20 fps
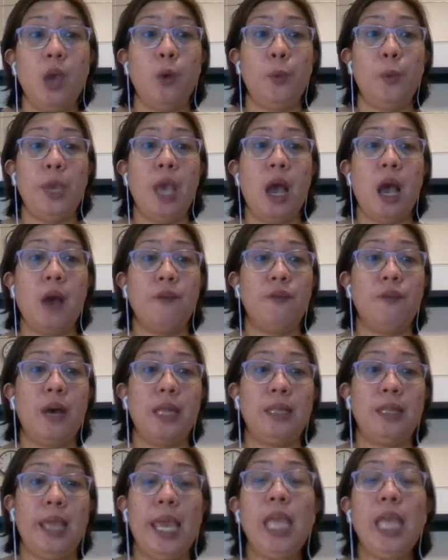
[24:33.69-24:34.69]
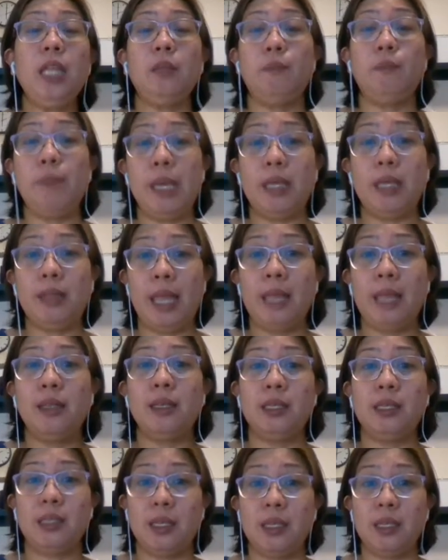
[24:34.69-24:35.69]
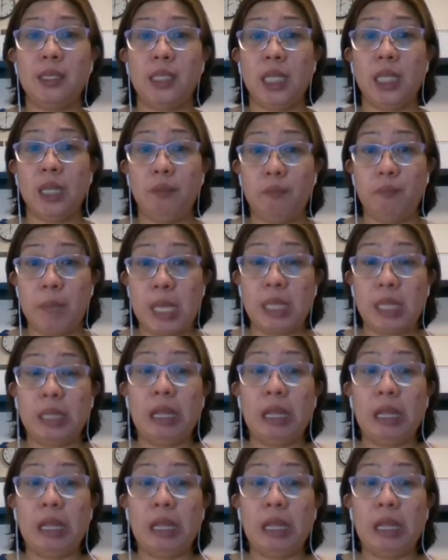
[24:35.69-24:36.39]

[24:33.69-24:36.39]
We have an 8-bit and a 16-bit